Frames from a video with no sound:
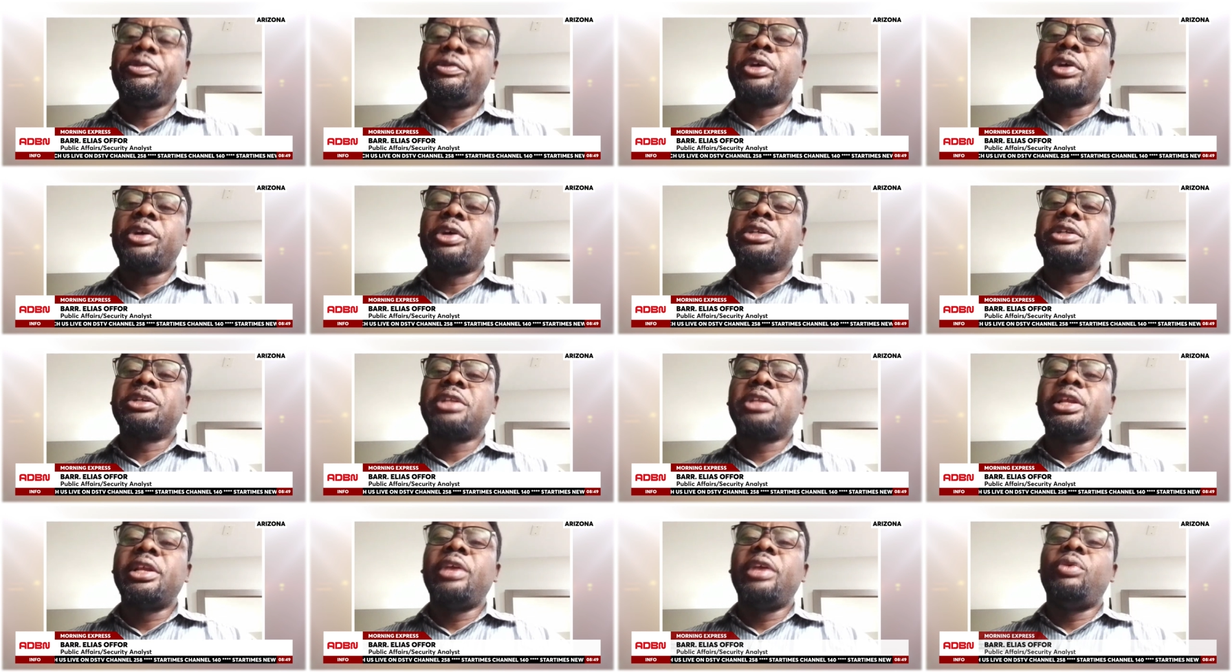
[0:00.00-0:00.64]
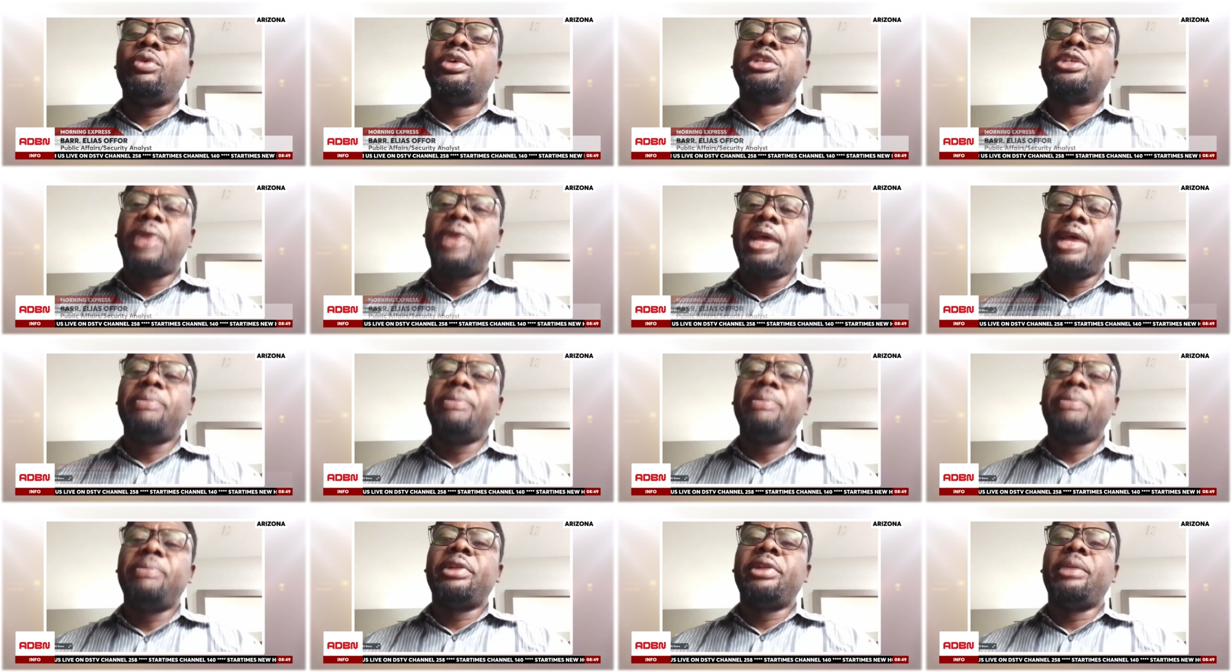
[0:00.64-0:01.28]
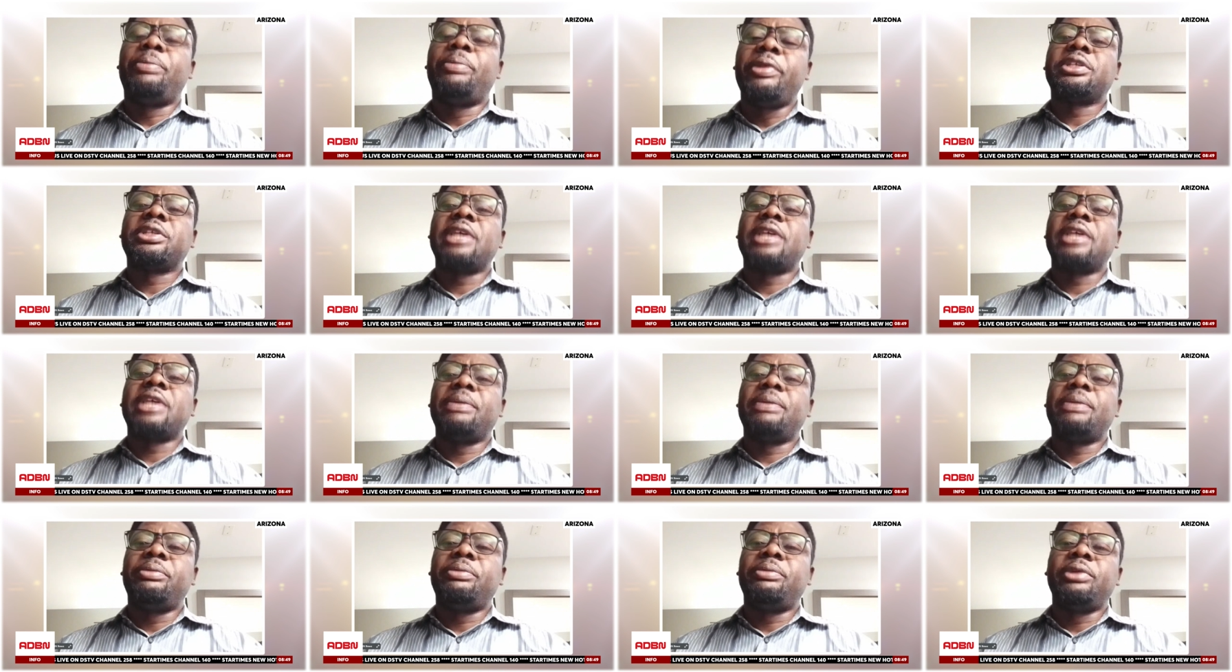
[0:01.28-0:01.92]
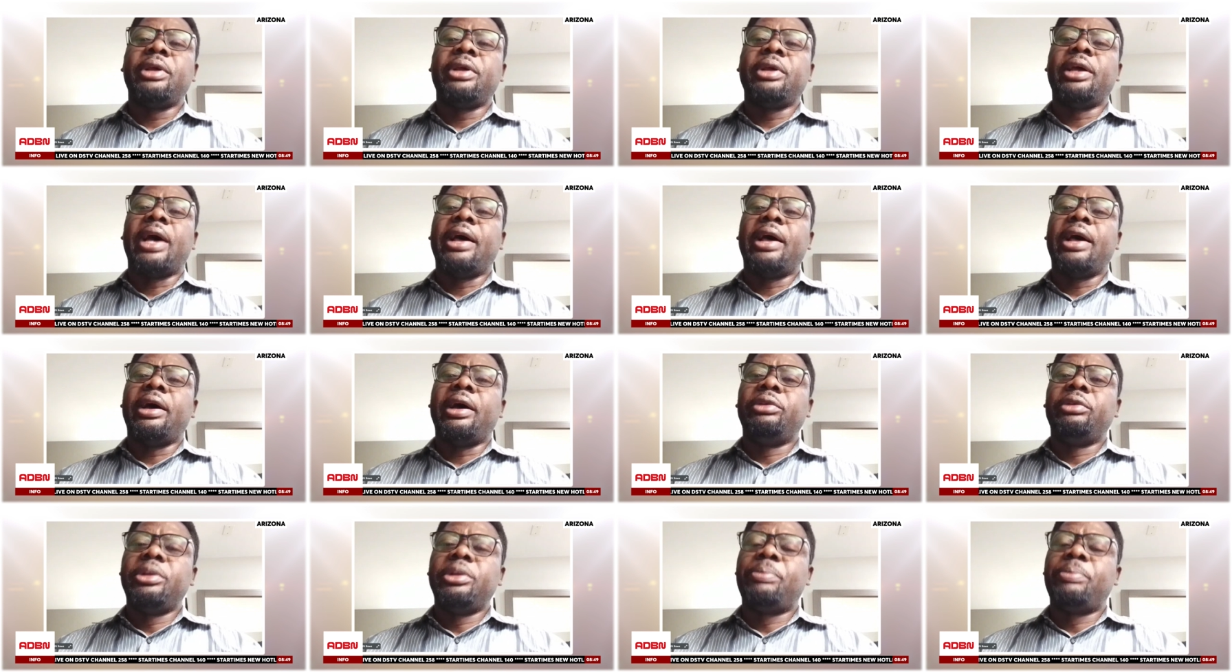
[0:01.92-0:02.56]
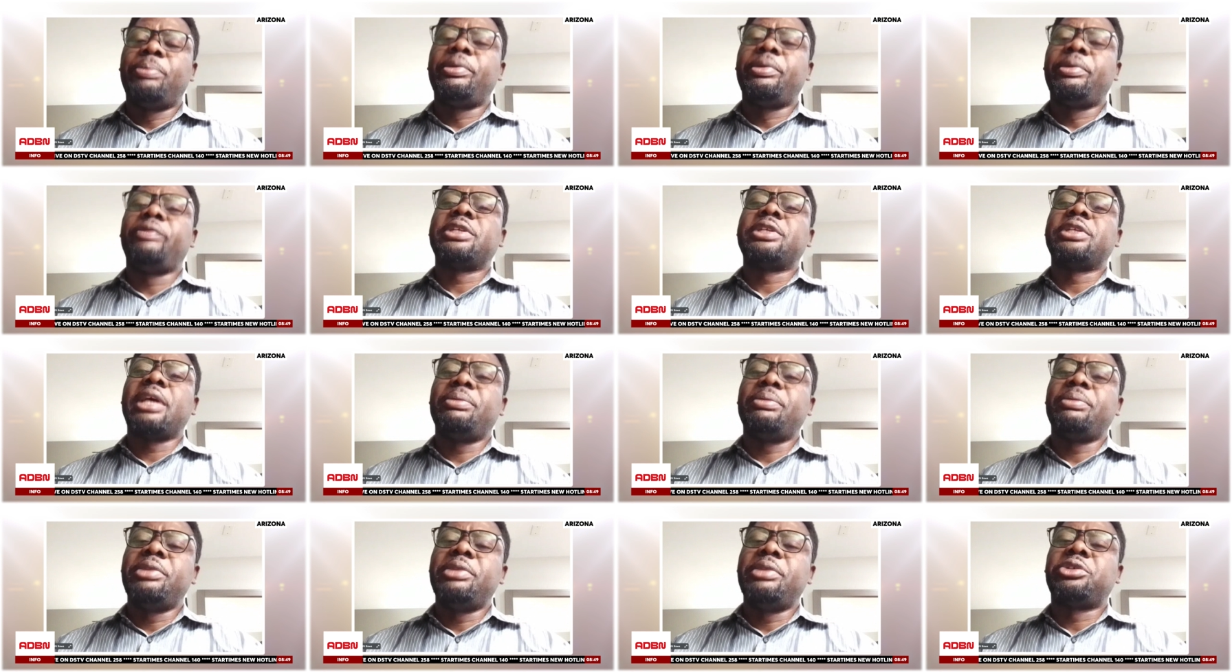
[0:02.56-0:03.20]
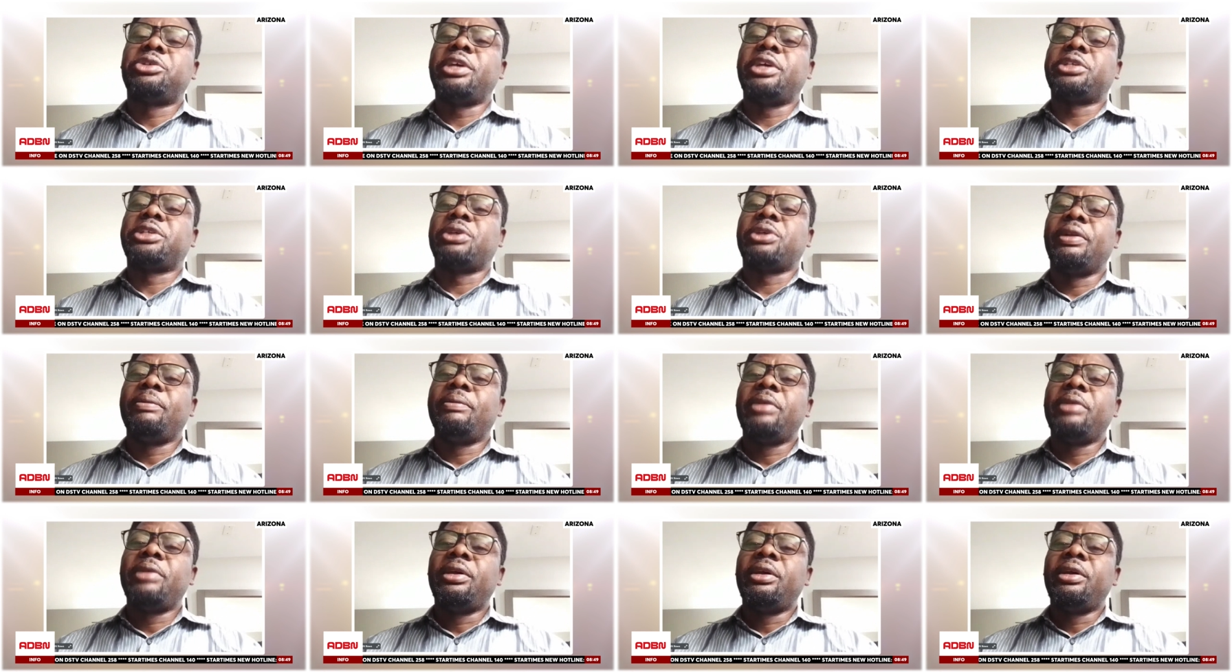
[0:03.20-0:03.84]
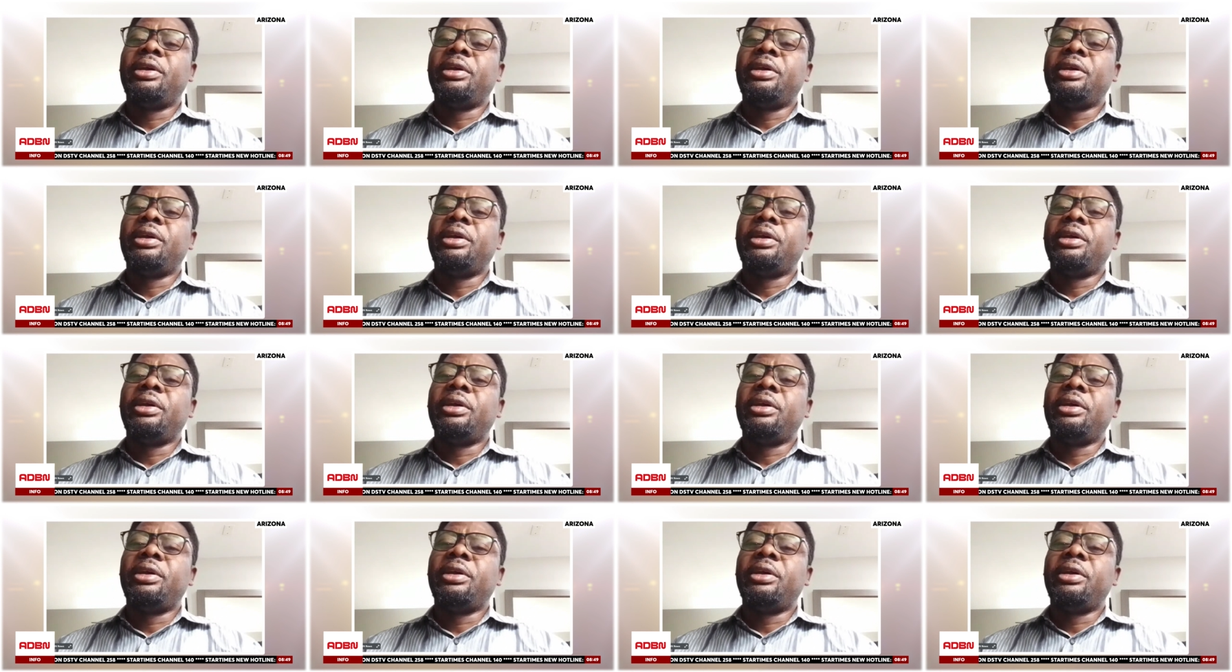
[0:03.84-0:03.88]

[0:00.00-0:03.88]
Previously, it was blamed in the previous uh, uh, the previous administration.